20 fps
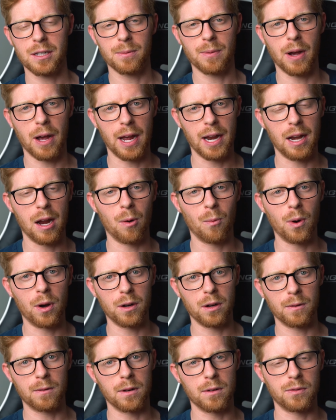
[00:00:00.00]
spot and I
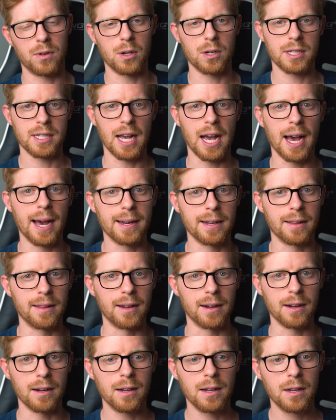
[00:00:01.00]
want to reverse out of
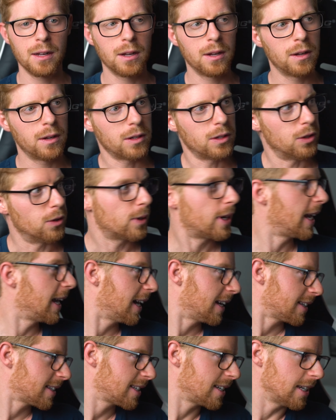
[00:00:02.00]
there. You
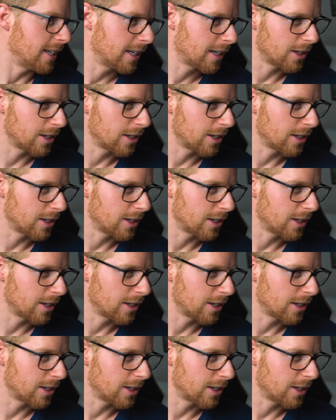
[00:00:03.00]
can't see